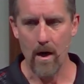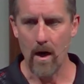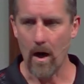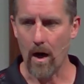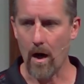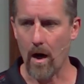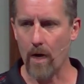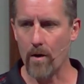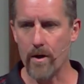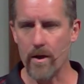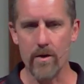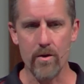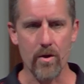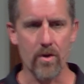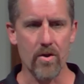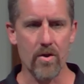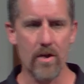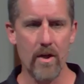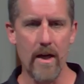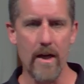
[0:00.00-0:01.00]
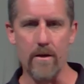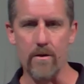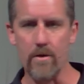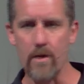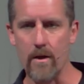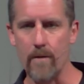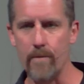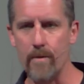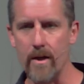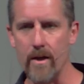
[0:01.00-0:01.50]
All these are seeds
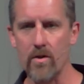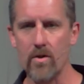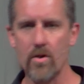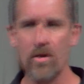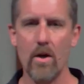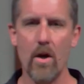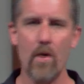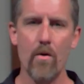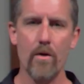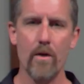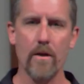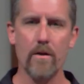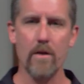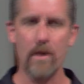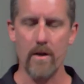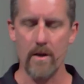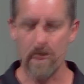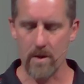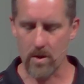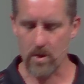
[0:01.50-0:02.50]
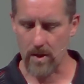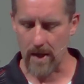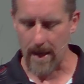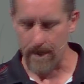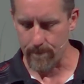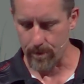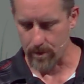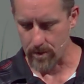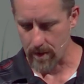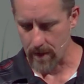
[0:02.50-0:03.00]
that are being sown into the
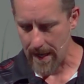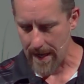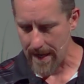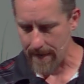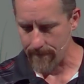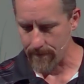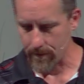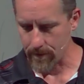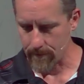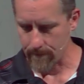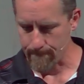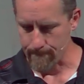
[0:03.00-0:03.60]
disciples' lives.